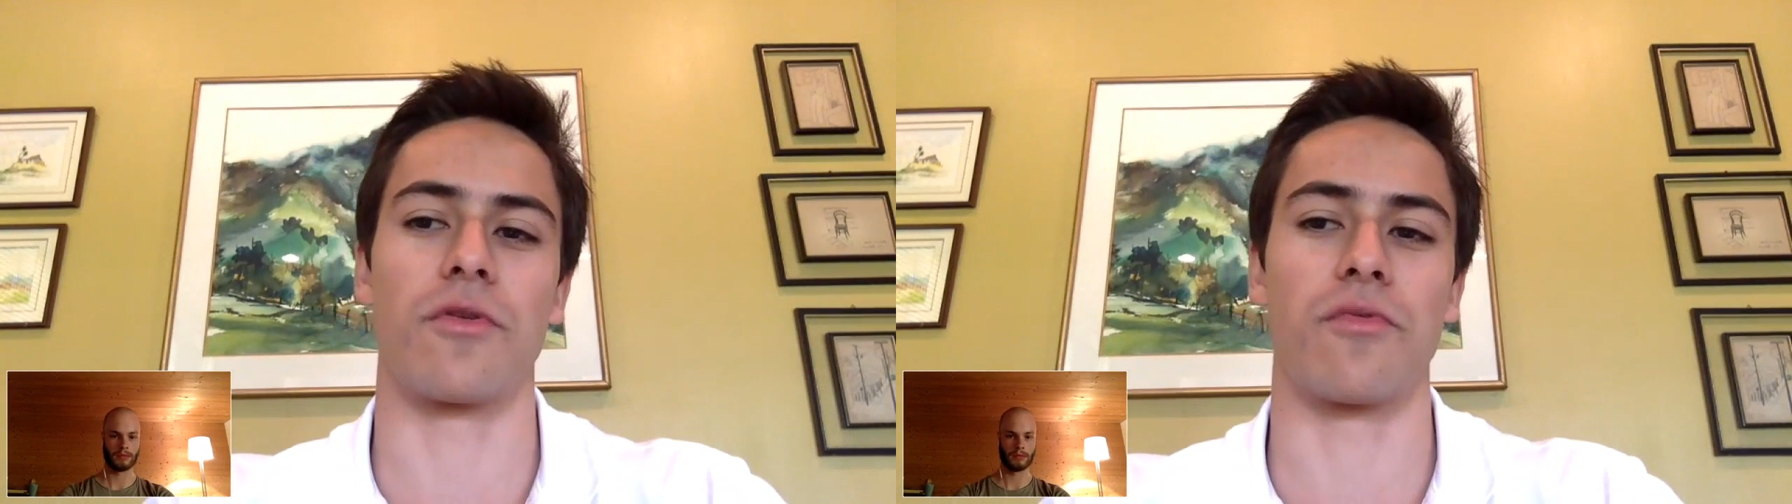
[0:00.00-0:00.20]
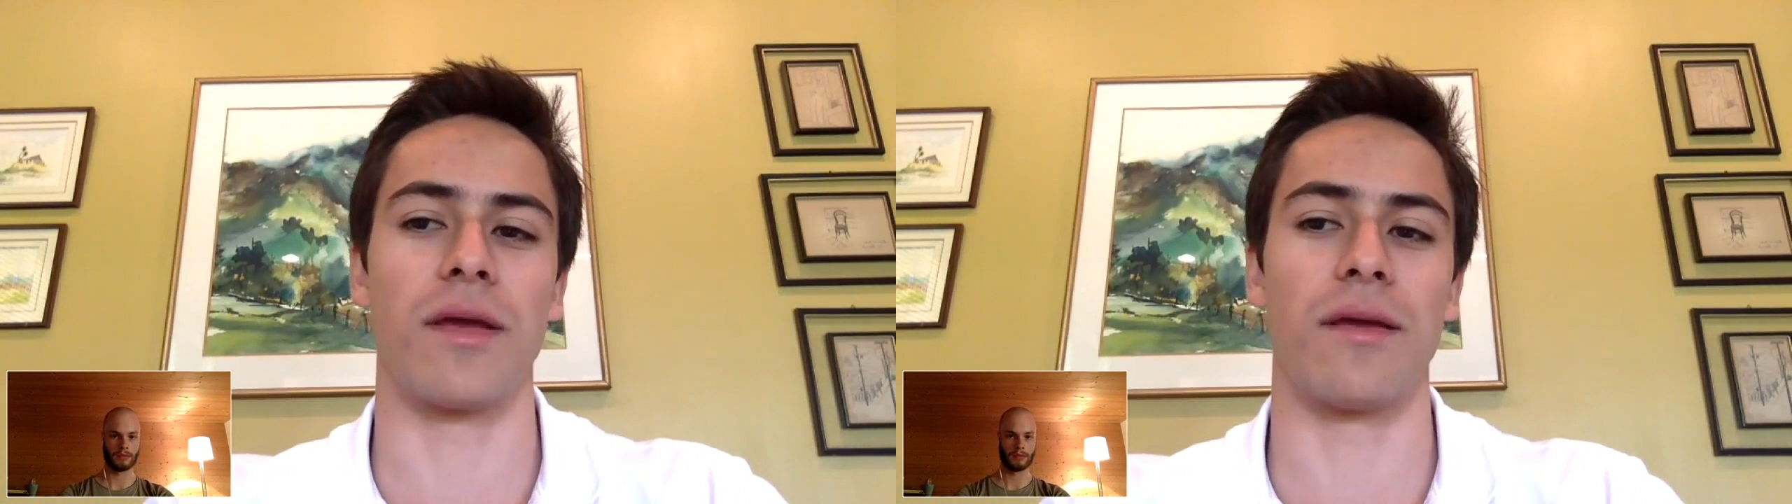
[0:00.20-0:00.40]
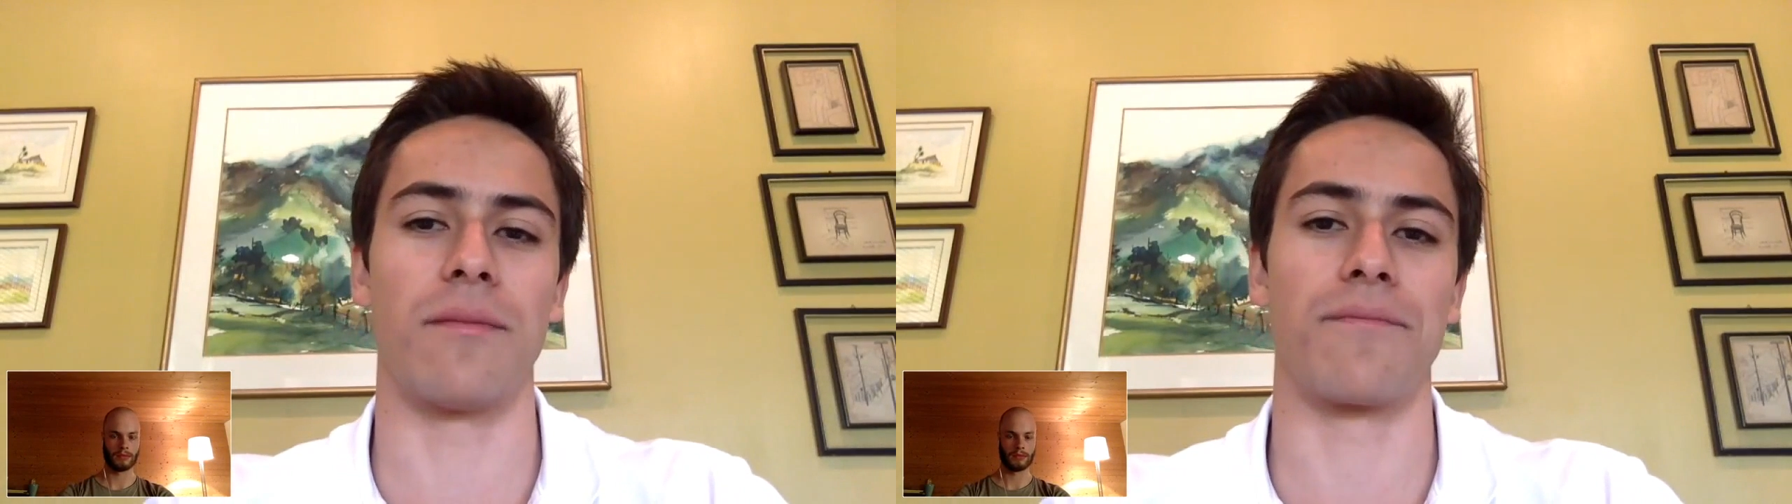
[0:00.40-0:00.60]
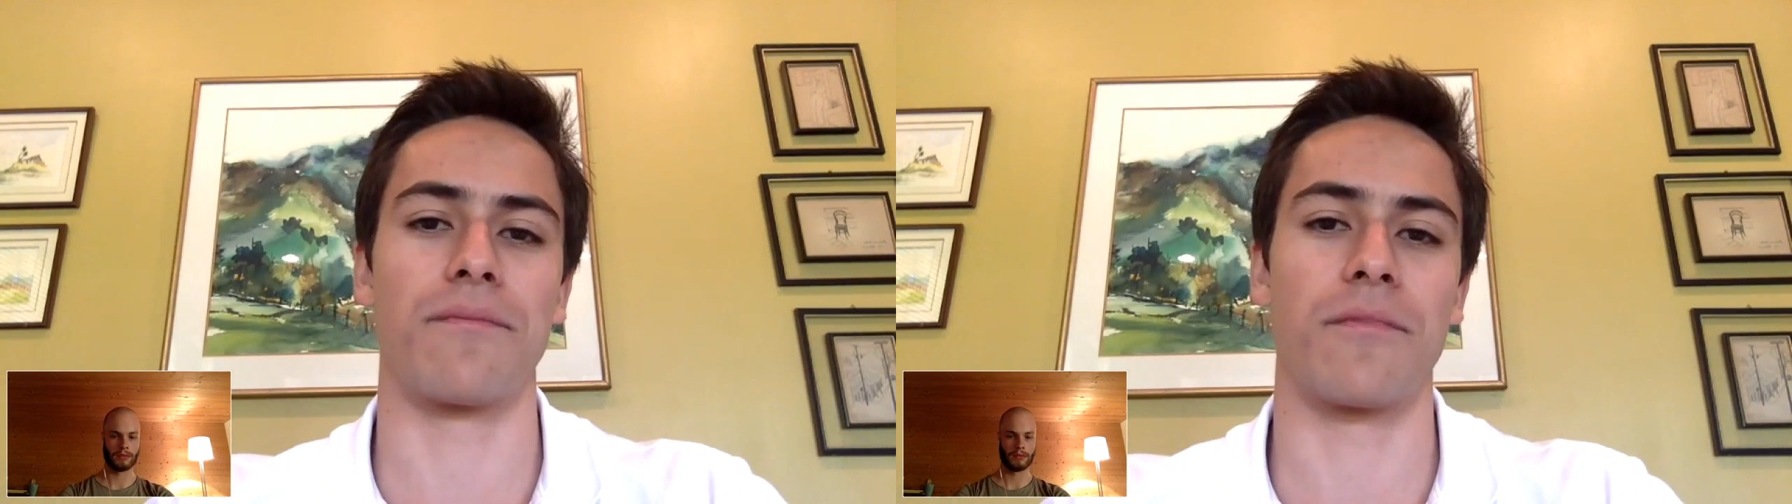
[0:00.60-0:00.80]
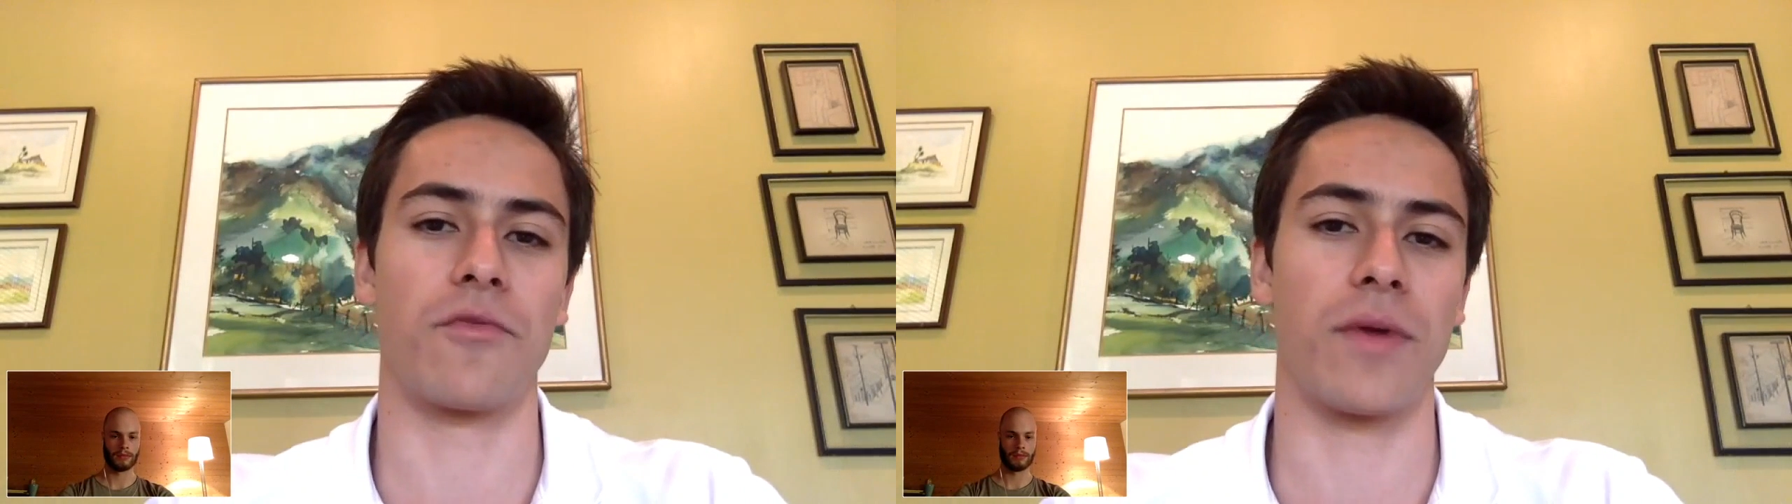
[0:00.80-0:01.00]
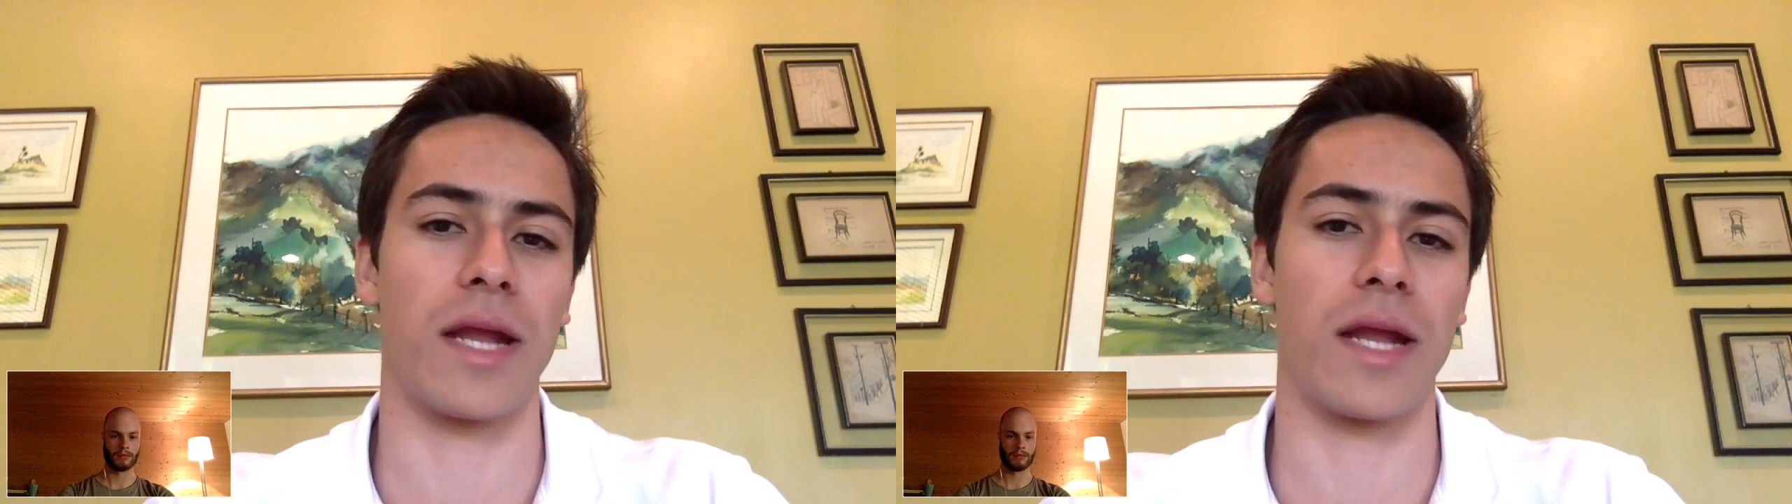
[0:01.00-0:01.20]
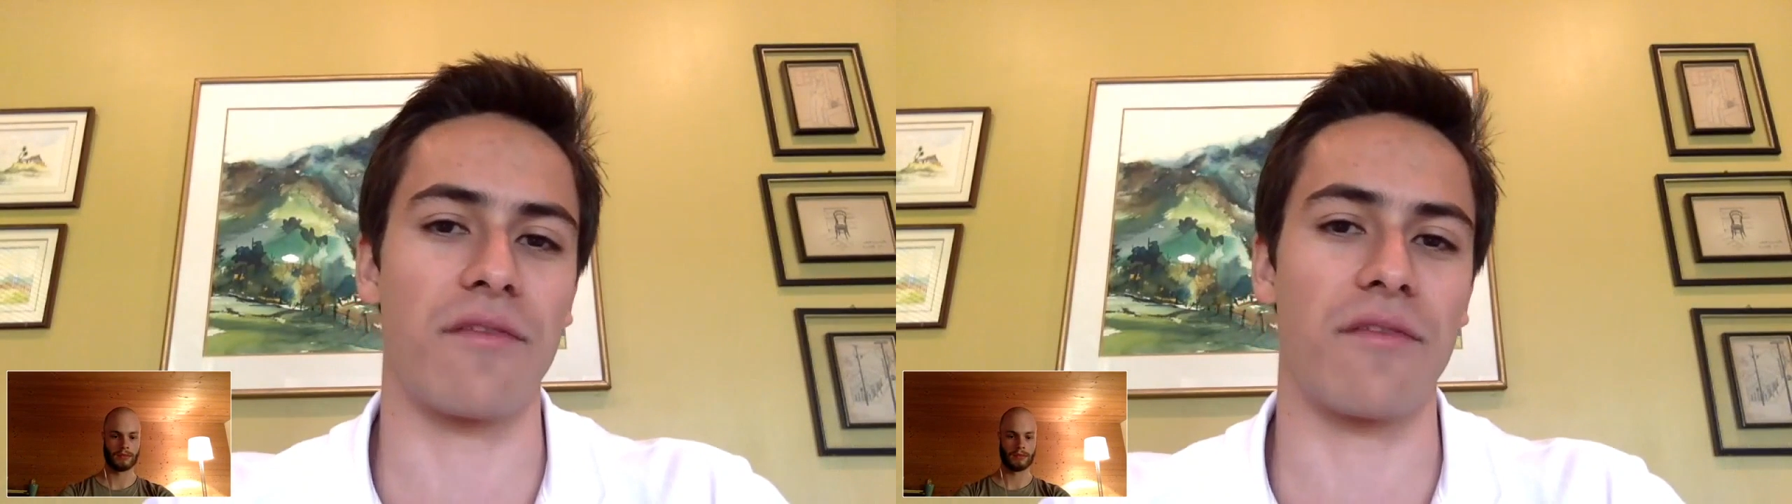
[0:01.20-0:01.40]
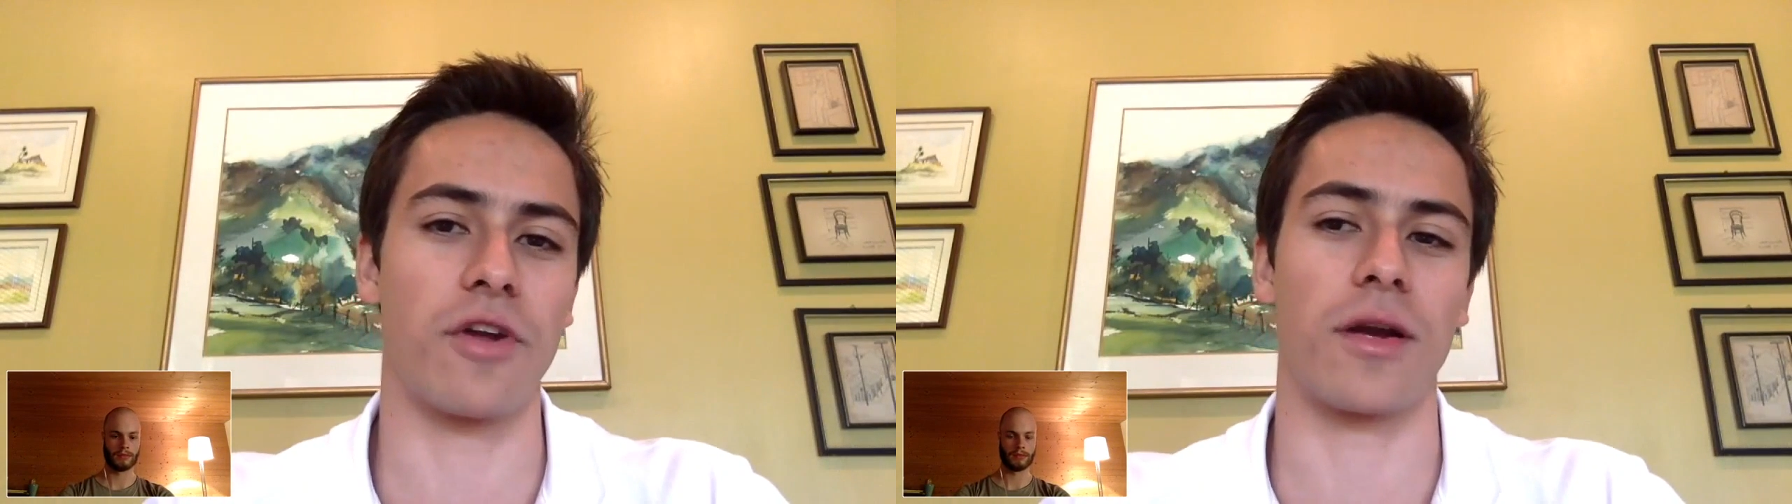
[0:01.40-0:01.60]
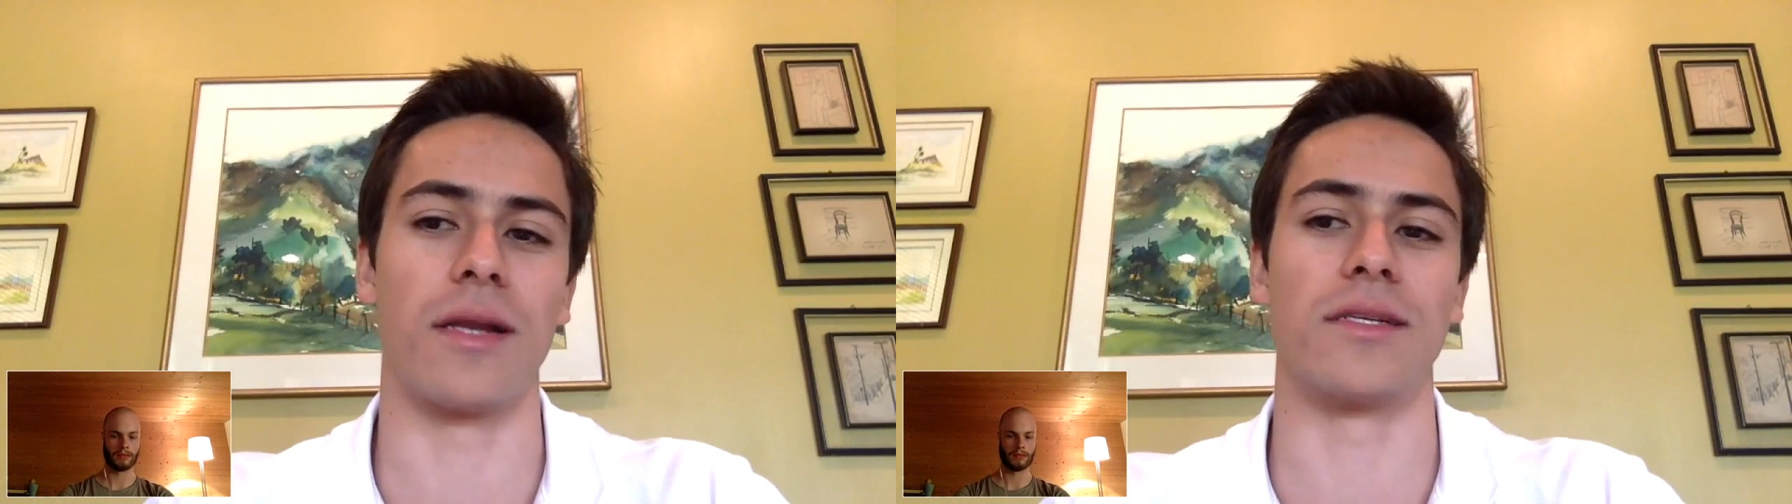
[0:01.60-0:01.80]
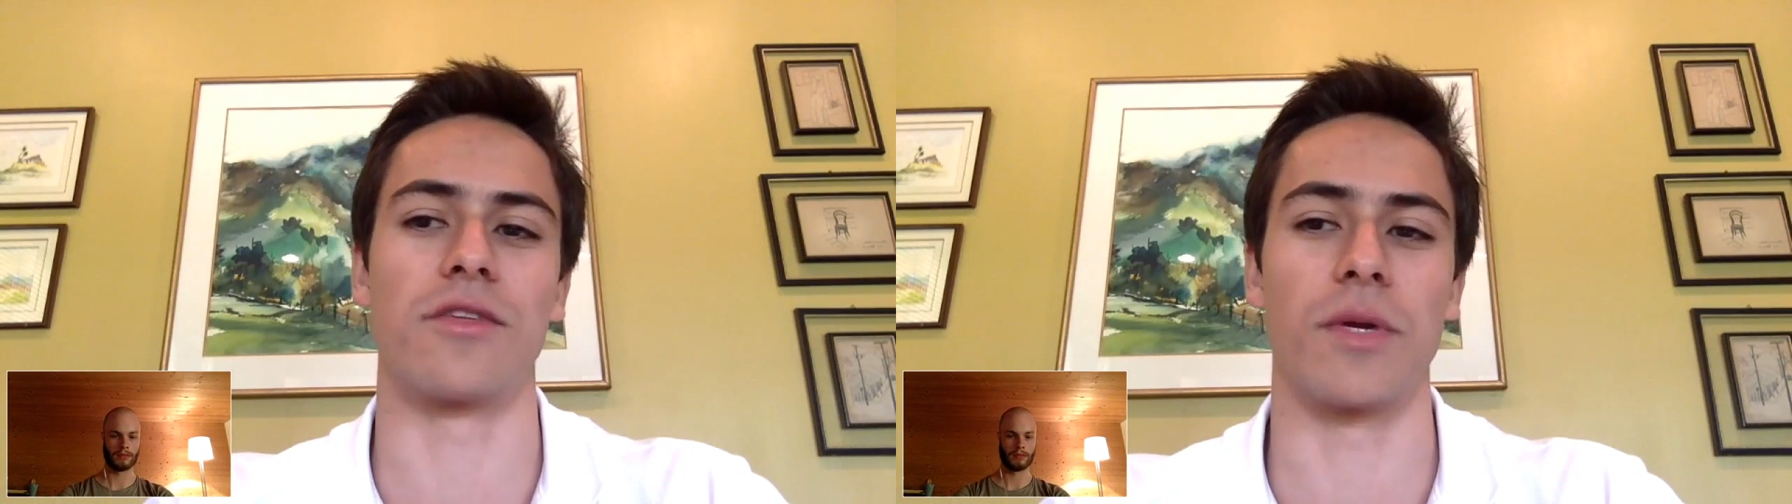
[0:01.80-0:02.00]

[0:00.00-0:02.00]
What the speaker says: $3.50 clicks,